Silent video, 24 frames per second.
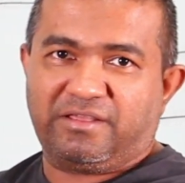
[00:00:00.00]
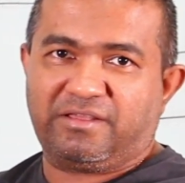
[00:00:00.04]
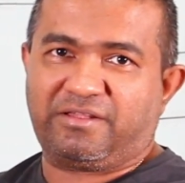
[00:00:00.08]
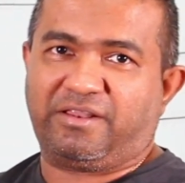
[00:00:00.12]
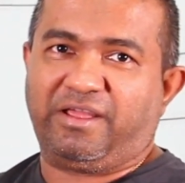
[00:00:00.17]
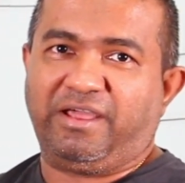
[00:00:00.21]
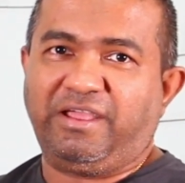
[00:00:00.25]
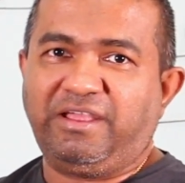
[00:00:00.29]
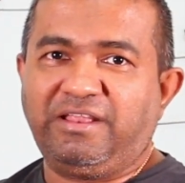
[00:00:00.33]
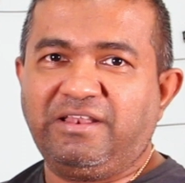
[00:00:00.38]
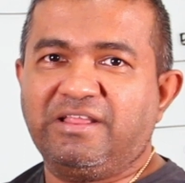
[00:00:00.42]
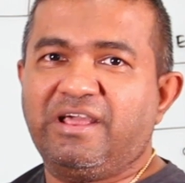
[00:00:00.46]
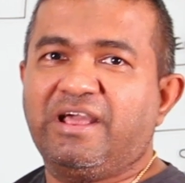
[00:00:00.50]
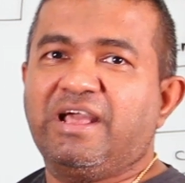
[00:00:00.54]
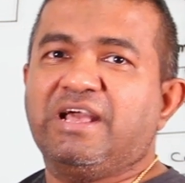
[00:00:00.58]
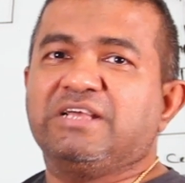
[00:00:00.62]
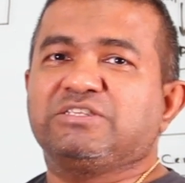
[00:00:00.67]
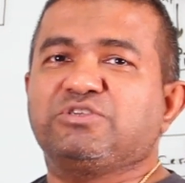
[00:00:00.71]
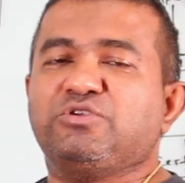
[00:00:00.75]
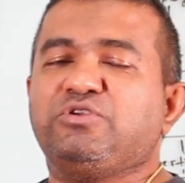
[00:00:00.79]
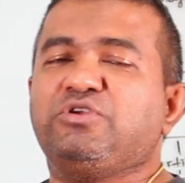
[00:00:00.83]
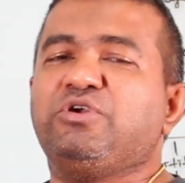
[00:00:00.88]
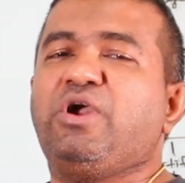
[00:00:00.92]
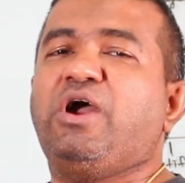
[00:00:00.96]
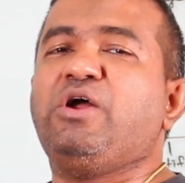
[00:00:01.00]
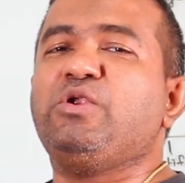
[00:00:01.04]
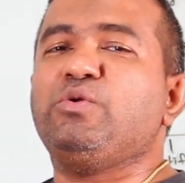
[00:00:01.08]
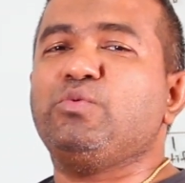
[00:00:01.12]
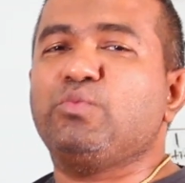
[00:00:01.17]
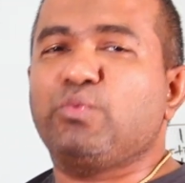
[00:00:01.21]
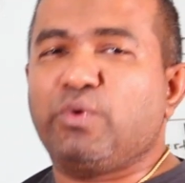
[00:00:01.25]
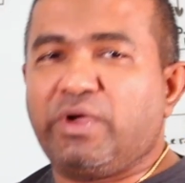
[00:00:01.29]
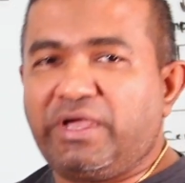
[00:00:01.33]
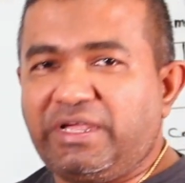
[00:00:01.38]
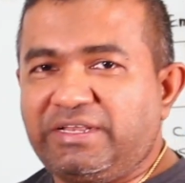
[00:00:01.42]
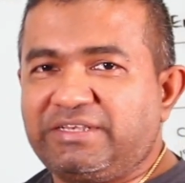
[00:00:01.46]
Right? So you have
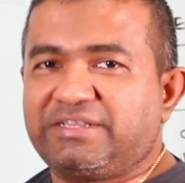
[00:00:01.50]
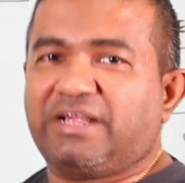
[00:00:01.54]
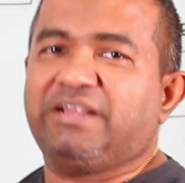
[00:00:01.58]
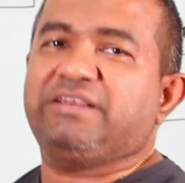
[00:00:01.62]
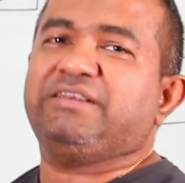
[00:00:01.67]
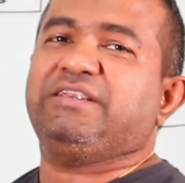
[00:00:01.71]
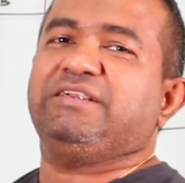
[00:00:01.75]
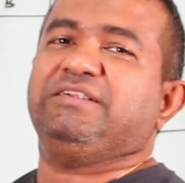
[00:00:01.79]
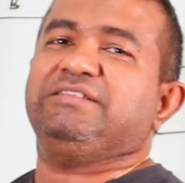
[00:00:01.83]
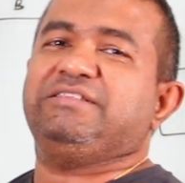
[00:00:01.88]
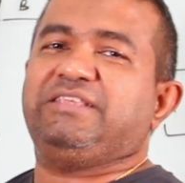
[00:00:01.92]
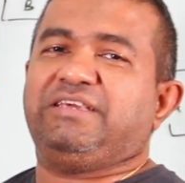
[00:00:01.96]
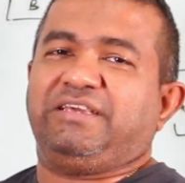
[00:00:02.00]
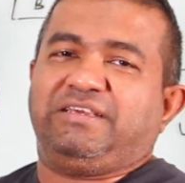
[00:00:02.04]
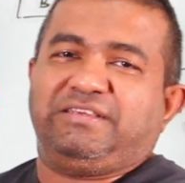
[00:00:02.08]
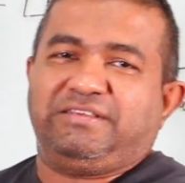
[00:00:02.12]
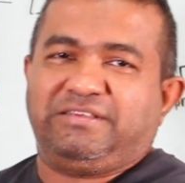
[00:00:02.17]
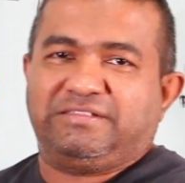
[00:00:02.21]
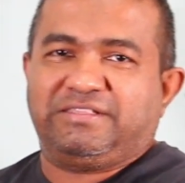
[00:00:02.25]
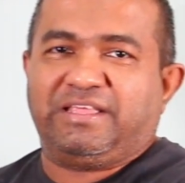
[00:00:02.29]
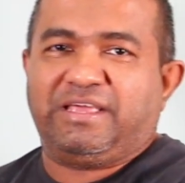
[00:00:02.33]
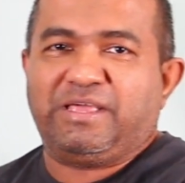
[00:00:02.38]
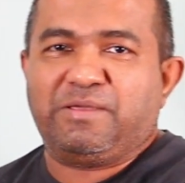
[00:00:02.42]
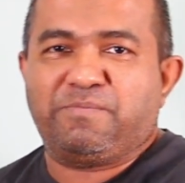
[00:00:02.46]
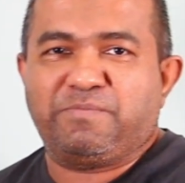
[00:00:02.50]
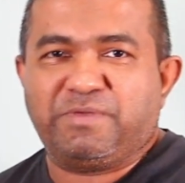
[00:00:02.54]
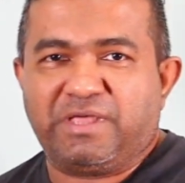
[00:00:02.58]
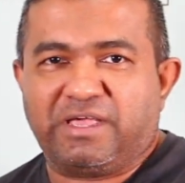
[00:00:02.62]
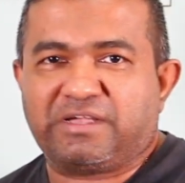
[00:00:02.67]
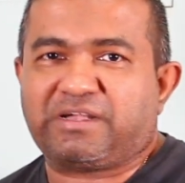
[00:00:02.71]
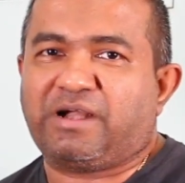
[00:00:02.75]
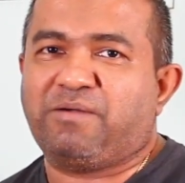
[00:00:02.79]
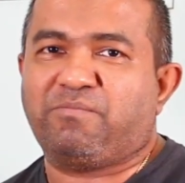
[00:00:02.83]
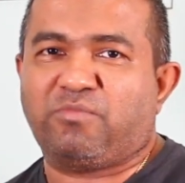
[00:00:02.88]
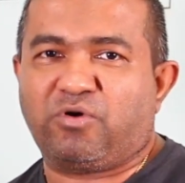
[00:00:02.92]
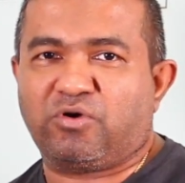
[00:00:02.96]
to wait until the
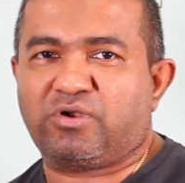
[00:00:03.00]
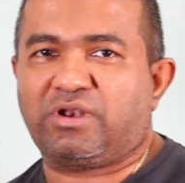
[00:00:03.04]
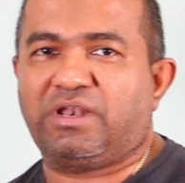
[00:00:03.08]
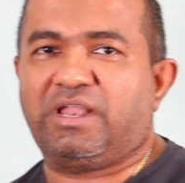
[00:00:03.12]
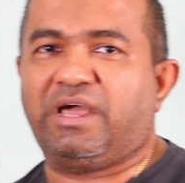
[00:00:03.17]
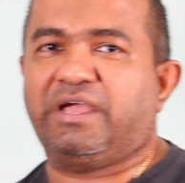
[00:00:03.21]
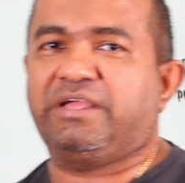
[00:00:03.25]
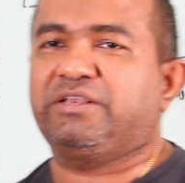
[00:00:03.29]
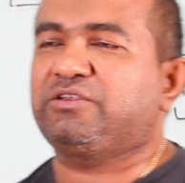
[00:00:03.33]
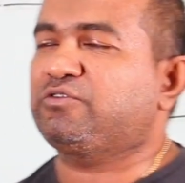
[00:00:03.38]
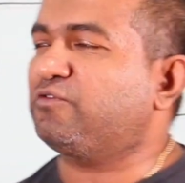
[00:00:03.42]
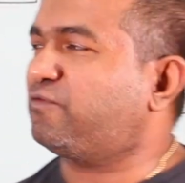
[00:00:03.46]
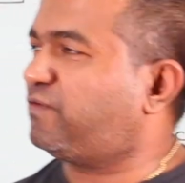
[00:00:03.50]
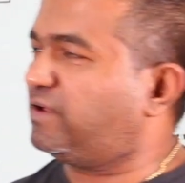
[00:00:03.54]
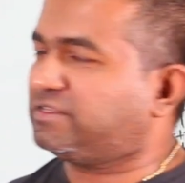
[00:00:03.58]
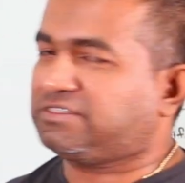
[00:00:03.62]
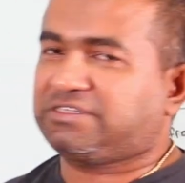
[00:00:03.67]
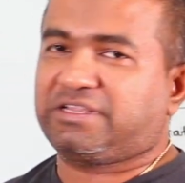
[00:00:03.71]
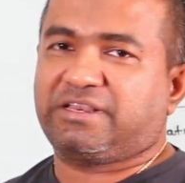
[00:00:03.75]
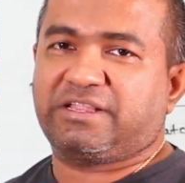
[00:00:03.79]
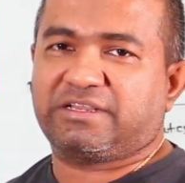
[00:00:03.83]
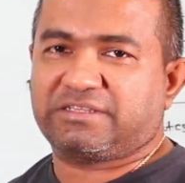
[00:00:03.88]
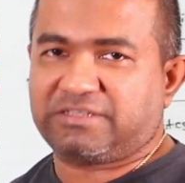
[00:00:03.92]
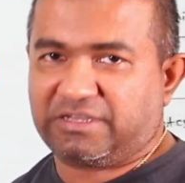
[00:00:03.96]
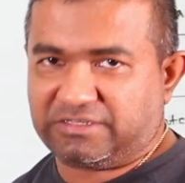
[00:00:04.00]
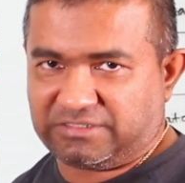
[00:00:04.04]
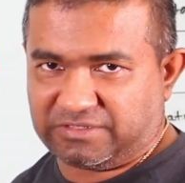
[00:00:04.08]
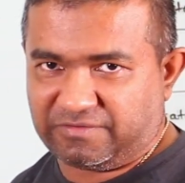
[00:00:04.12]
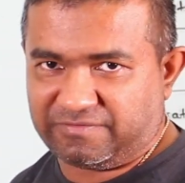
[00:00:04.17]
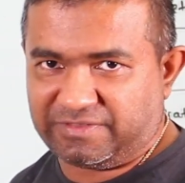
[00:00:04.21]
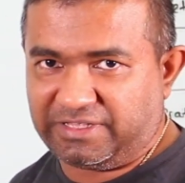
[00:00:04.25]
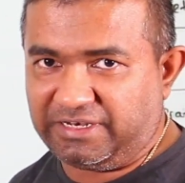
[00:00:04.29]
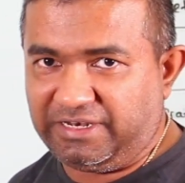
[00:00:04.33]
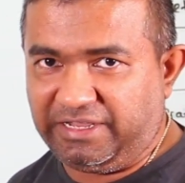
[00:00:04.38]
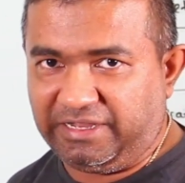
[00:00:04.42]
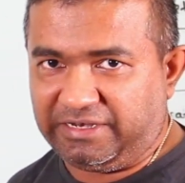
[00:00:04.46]
API come online to fetch the address
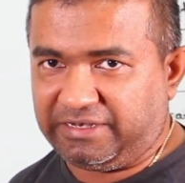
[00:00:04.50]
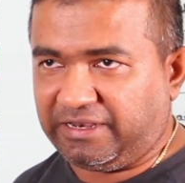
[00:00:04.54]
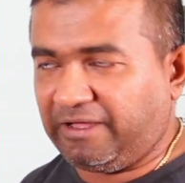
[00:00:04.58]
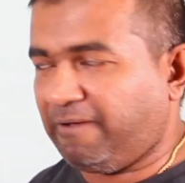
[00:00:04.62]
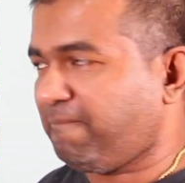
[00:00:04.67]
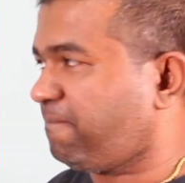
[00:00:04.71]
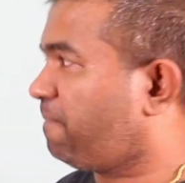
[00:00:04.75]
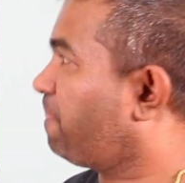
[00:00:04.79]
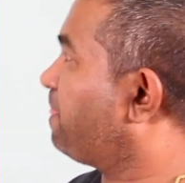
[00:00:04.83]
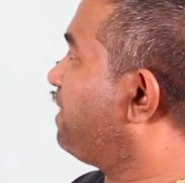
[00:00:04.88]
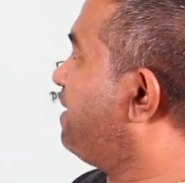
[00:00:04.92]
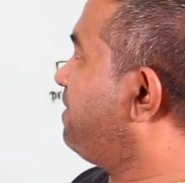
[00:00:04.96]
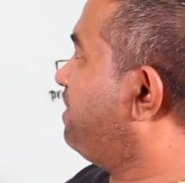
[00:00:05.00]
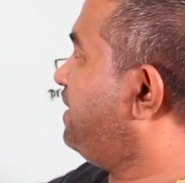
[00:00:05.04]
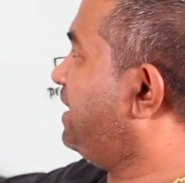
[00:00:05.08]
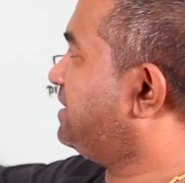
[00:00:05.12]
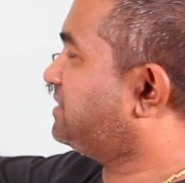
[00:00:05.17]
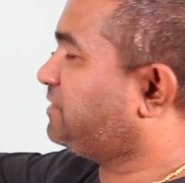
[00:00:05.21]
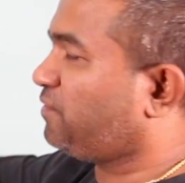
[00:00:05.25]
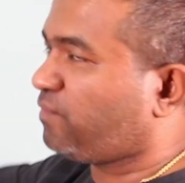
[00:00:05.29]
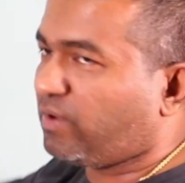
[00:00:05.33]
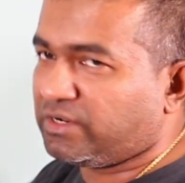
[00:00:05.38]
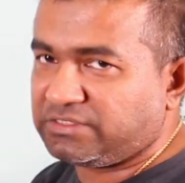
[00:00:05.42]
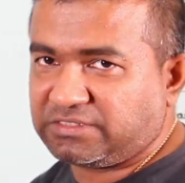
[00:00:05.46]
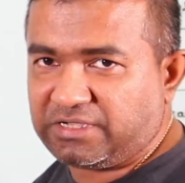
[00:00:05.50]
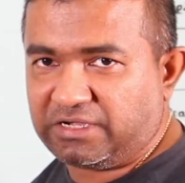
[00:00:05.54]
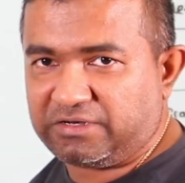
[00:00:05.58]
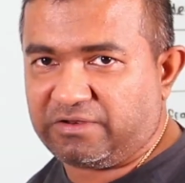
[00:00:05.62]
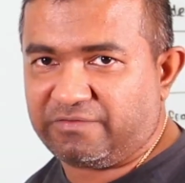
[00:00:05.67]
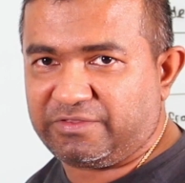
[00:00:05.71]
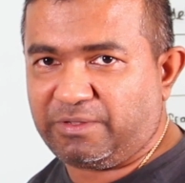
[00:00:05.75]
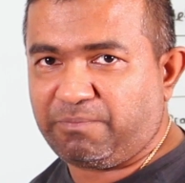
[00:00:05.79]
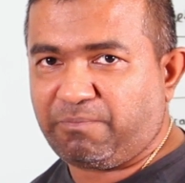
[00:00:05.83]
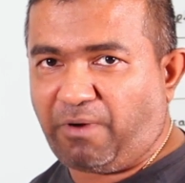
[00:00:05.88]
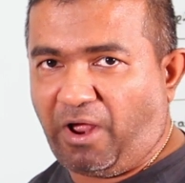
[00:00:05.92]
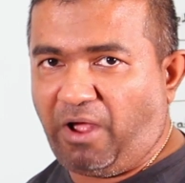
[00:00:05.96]
of the data. That's a one side
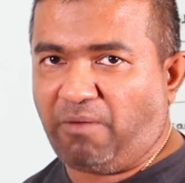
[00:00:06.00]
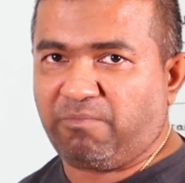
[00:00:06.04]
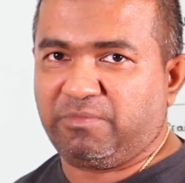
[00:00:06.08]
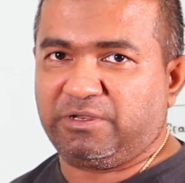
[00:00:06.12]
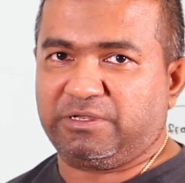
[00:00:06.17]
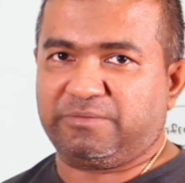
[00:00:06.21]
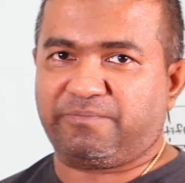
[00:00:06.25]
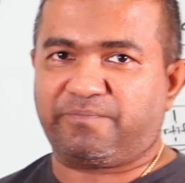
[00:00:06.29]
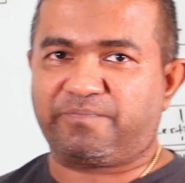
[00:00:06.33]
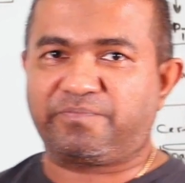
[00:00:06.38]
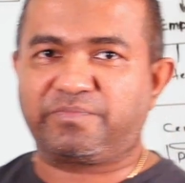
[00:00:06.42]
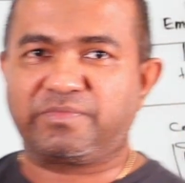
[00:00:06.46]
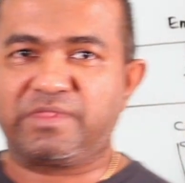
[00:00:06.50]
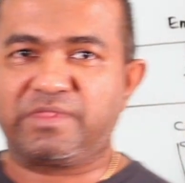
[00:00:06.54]
of the problem.